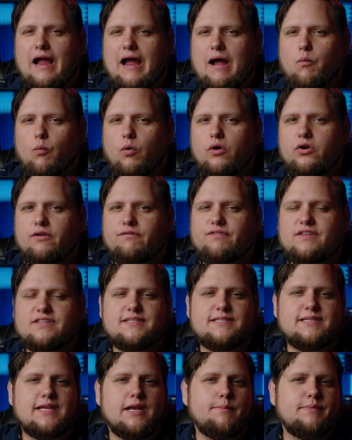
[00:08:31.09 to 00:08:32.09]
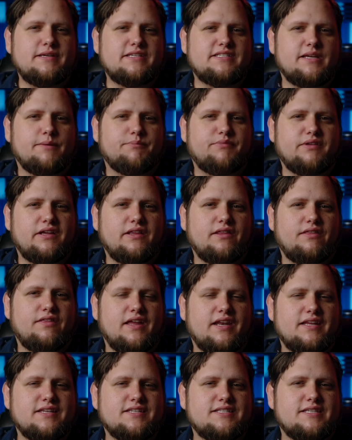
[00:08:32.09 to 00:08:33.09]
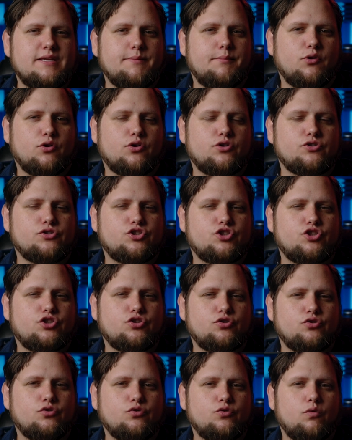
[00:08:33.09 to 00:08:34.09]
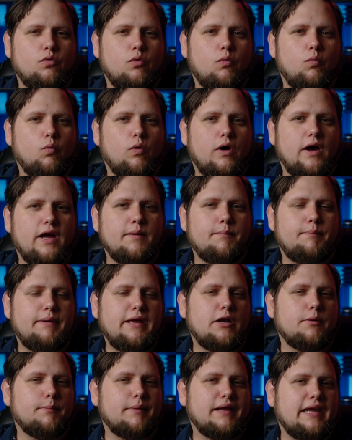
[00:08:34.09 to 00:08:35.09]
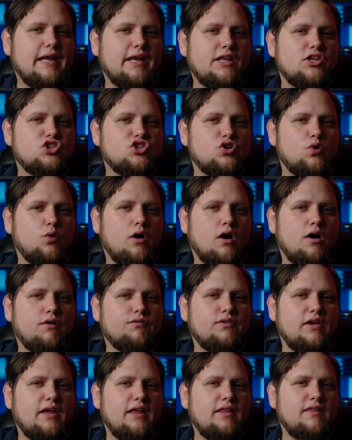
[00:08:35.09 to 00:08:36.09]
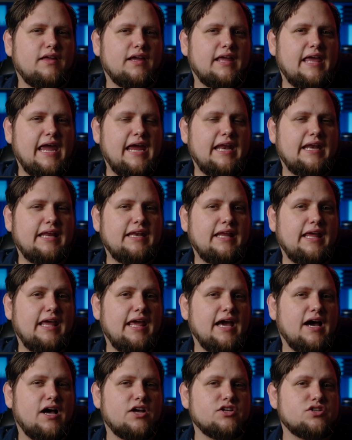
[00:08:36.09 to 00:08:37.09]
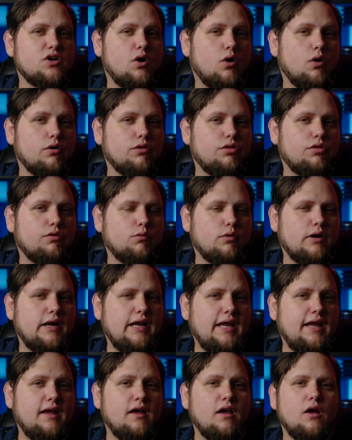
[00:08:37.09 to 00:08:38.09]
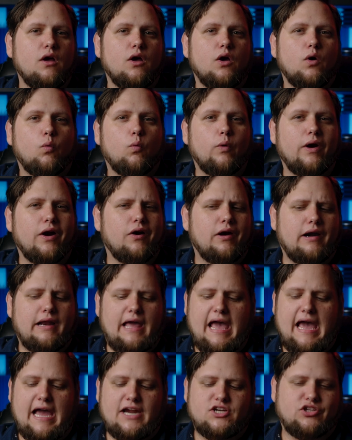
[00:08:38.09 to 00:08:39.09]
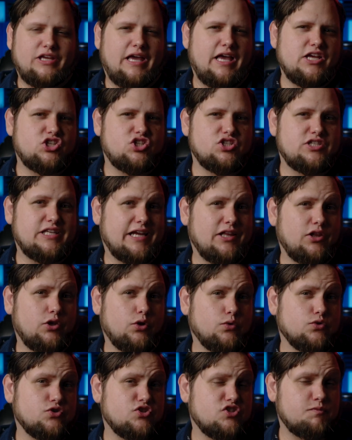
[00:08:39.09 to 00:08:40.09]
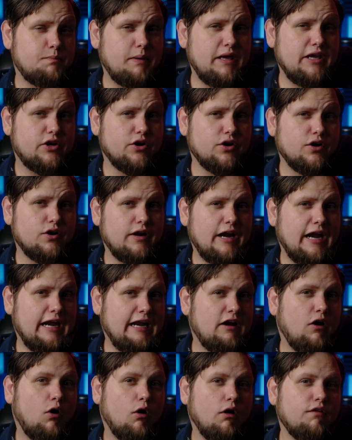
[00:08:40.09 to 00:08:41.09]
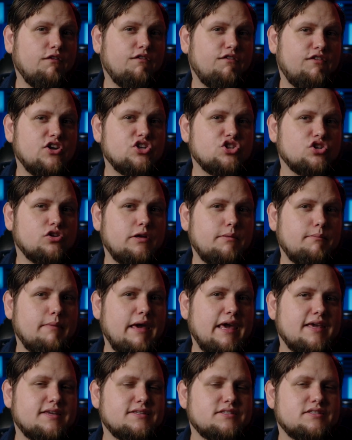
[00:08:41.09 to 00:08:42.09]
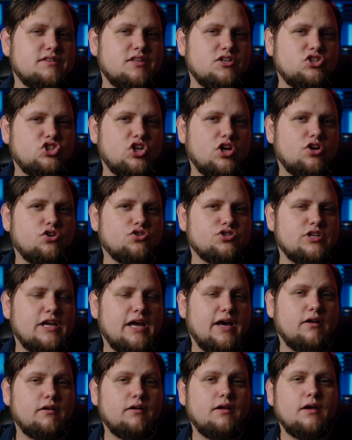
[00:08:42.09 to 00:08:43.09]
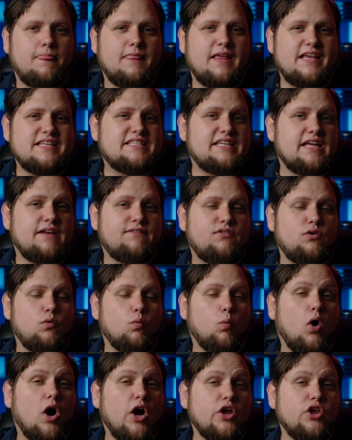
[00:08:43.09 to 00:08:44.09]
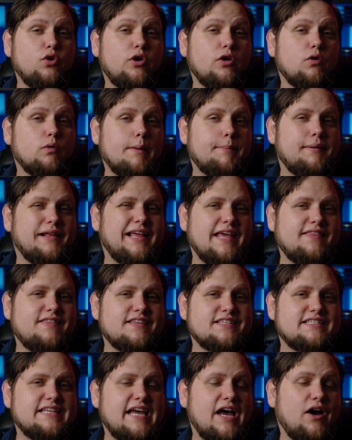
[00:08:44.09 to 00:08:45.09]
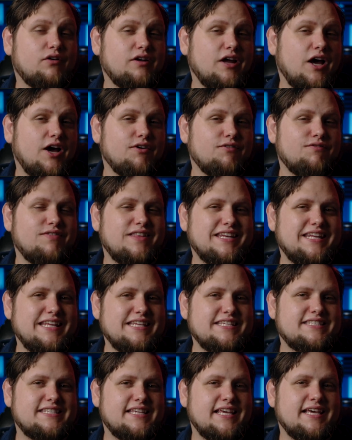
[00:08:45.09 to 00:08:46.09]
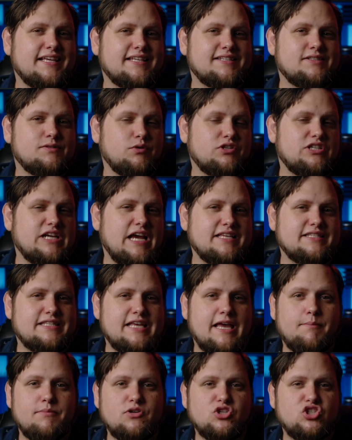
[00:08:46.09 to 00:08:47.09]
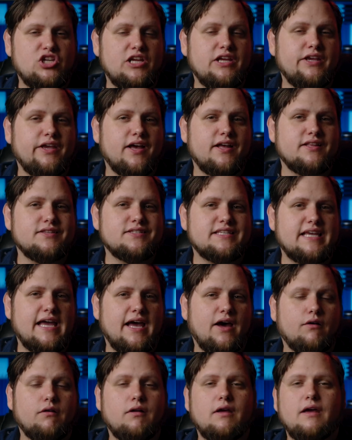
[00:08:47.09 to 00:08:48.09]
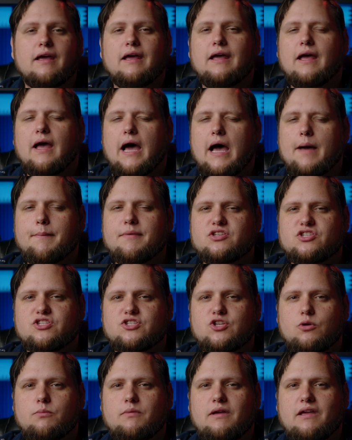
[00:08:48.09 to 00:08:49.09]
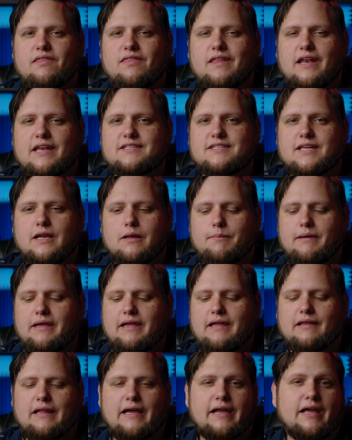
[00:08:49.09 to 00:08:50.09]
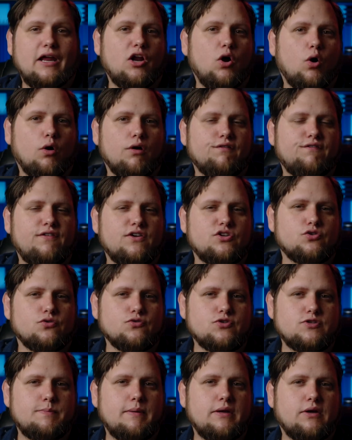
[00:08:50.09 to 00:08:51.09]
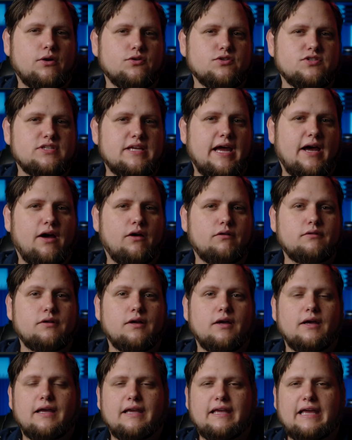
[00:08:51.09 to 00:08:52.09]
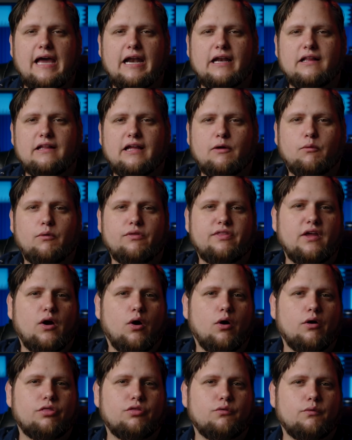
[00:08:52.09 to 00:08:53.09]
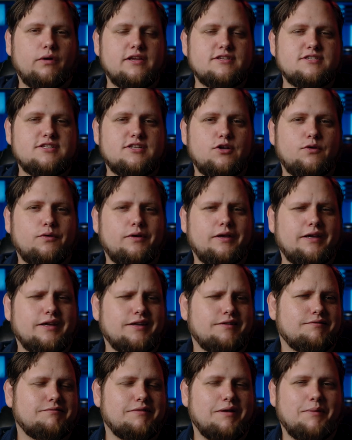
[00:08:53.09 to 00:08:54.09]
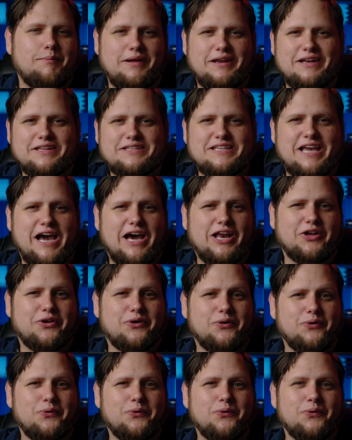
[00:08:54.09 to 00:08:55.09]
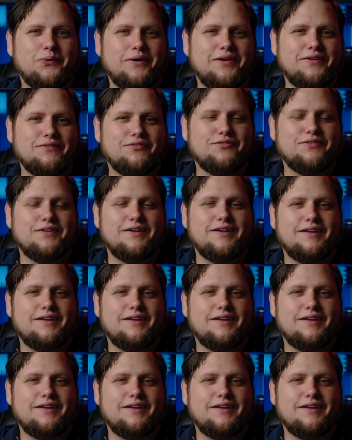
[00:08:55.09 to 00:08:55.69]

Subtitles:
I wonder if this is going to be something that is similar to what Peter McKinnon showed off in the Canon EOS R3, where it actually has just like a little speaker and it artificially makes the shutter sound. They said if you want, you can replicate the sound of the D6, which has that machine gun sound. I'm assuming that it's gonna be like an artificial speaker sound, kind of like what the R3 is doing. And I mean, it's kind of cool if,